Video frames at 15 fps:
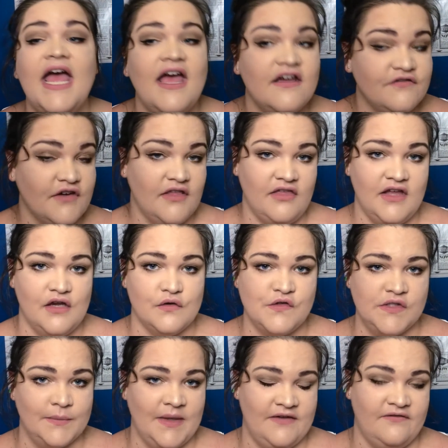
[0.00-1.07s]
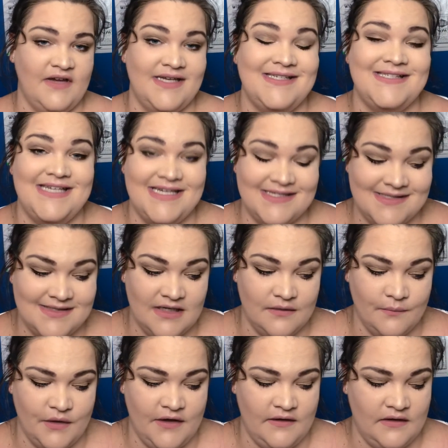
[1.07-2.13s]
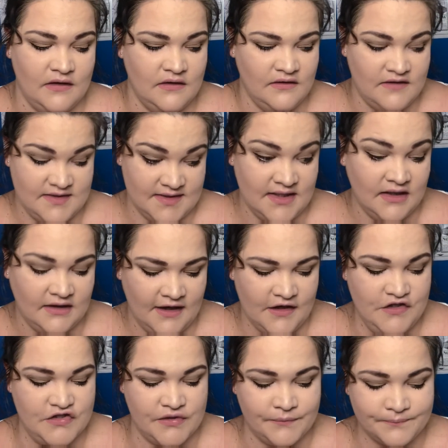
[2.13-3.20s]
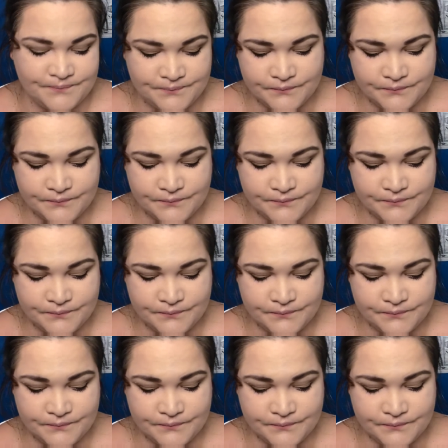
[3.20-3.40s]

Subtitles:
Everything else on my face is done by this collection.